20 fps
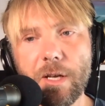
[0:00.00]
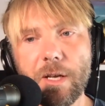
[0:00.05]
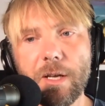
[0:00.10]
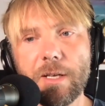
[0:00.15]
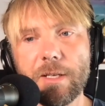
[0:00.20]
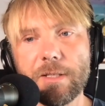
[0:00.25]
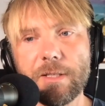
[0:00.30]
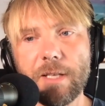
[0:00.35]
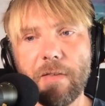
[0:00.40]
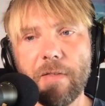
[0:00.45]

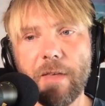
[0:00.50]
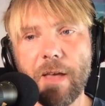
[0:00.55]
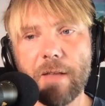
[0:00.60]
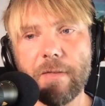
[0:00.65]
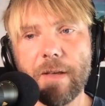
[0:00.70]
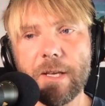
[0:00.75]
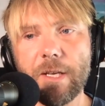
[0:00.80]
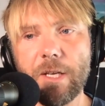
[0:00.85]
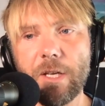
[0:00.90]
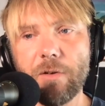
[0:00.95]
say that
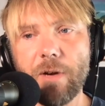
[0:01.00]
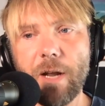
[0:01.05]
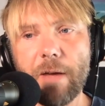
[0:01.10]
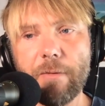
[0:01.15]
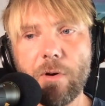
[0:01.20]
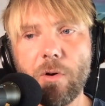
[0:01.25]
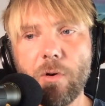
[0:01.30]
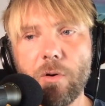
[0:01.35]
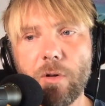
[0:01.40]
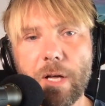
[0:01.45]
like you don't have a
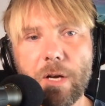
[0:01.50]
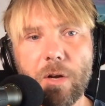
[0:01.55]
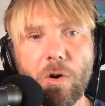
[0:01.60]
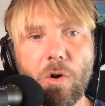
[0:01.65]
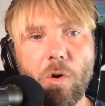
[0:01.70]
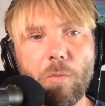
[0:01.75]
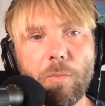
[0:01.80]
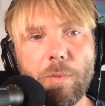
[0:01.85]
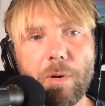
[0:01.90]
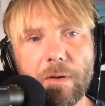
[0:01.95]
whole lot of
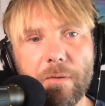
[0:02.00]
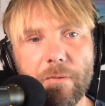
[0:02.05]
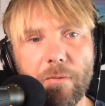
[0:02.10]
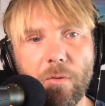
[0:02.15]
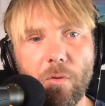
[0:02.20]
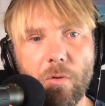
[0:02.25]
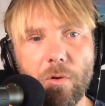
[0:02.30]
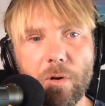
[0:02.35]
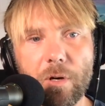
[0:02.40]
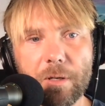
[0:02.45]
hope
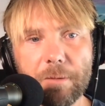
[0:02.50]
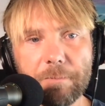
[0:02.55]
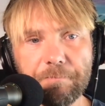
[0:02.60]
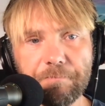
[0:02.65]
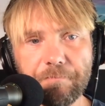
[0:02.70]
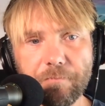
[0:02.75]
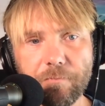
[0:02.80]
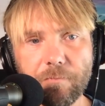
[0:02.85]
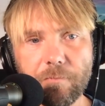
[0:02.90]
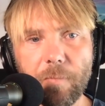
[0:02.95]
for
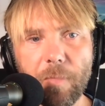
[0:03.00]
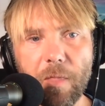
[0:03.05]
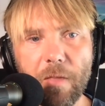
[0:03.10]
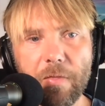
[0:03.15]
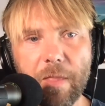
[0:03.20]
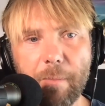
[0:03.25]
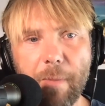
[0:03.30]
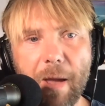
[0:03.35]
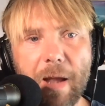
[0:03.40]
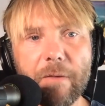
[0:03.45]
the
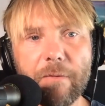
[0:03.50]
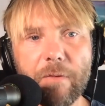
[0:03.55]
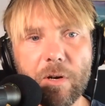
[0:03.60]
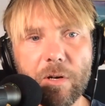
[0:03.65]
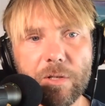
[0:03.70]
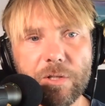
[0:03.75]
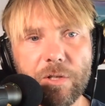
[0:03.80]
metaverse.